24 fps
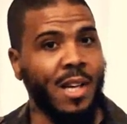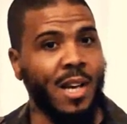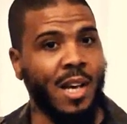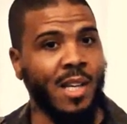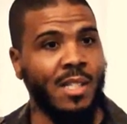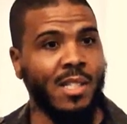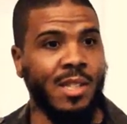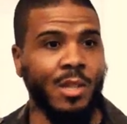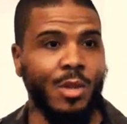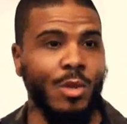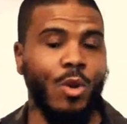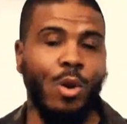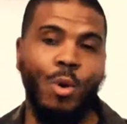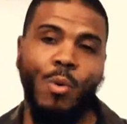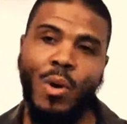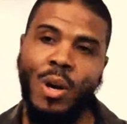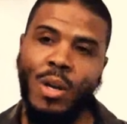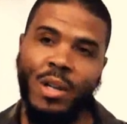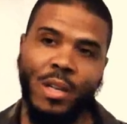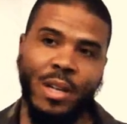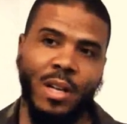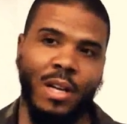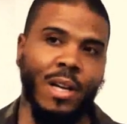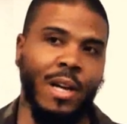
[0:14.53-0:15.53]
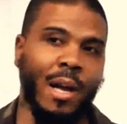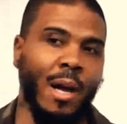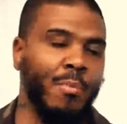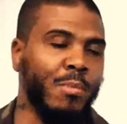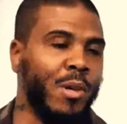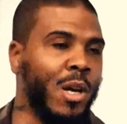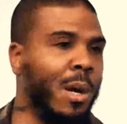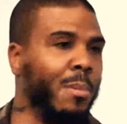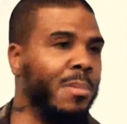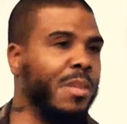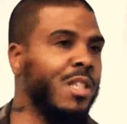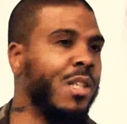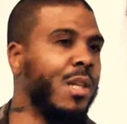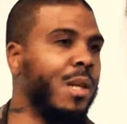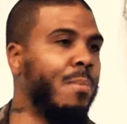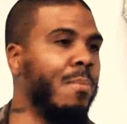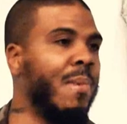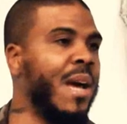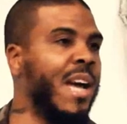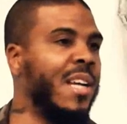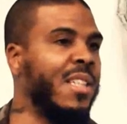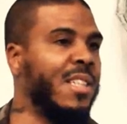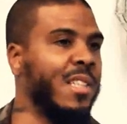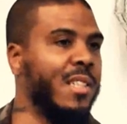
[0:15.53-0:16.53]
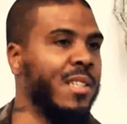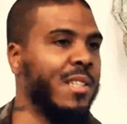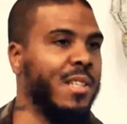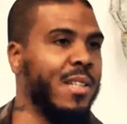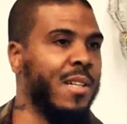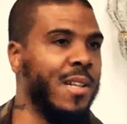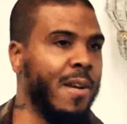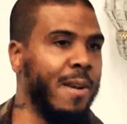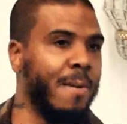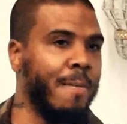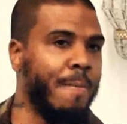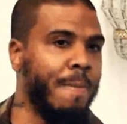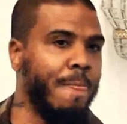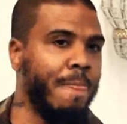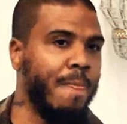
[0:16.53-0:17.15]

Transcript: I said, you know what? I'm coming to the masjid today.